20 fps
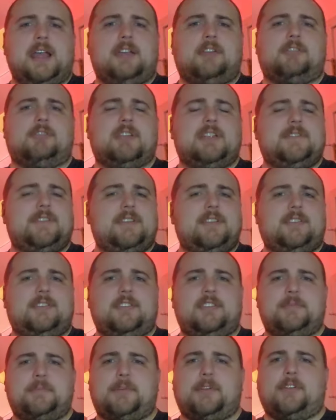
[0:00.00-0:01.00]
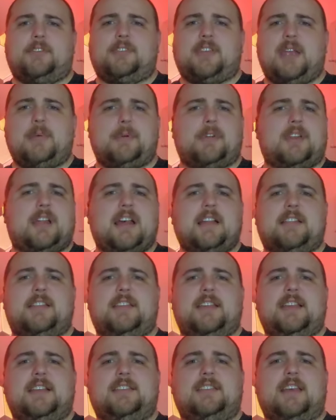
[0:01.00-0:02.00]
grievances, per se, were not
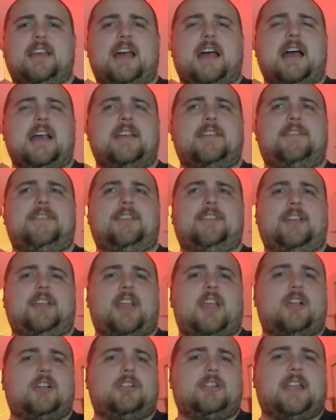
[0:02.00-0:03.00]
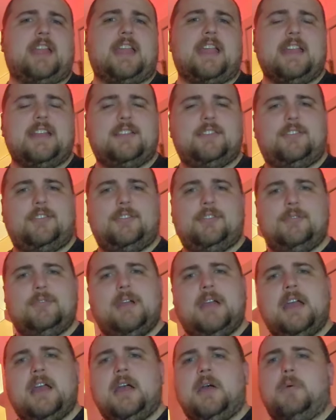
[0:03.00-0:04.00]
things that I feel like I could get into
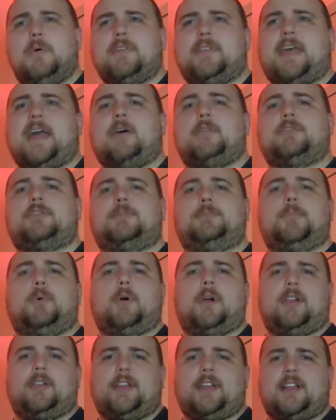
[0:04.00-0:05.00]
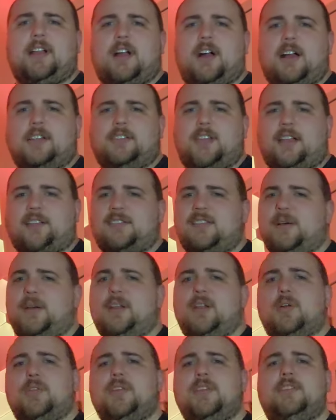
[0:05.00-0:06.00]
without spoiling context. Now, I
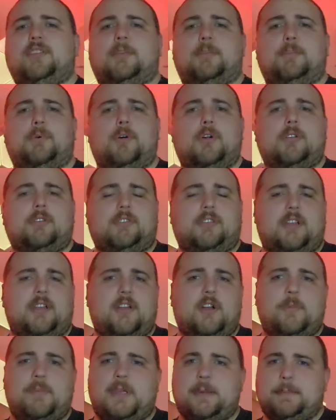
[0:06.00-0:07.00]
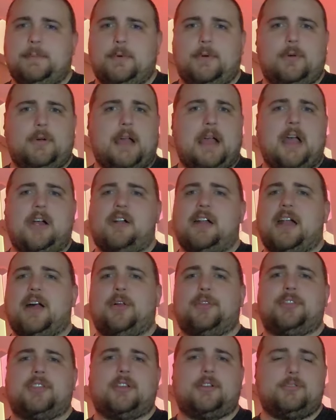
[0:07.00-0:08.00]
know these are books, and I know people are
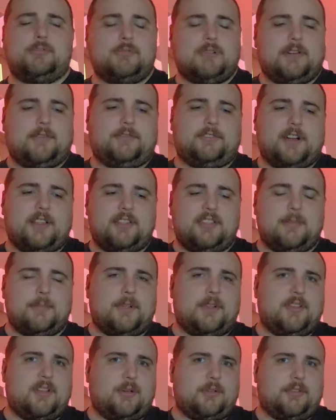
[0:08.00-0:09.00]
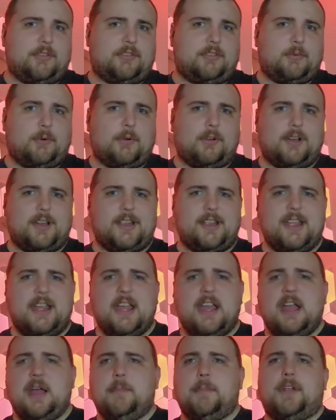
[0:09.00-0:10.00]
out there who have read them and know the story,
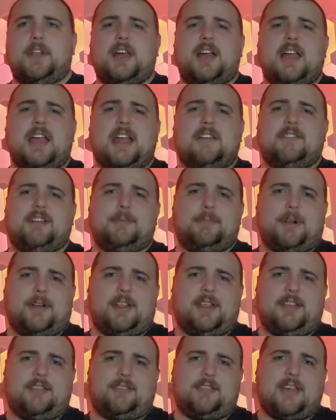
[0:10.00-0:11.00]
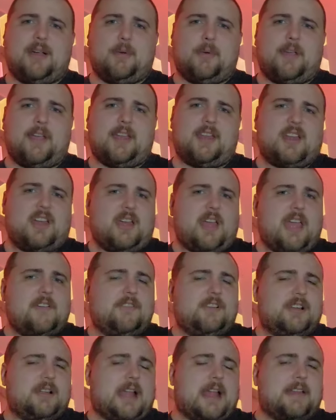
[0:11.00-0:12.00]
but not everybody is that way, and not
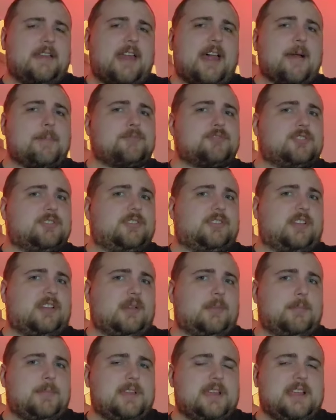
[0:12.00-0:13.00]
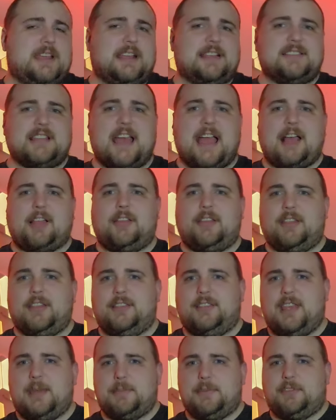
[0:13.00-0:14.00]
every adaptation is going to be exactly the
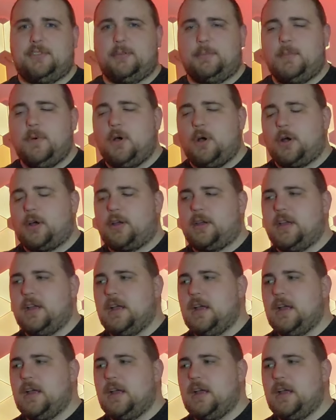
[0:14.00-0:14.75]
same as a book.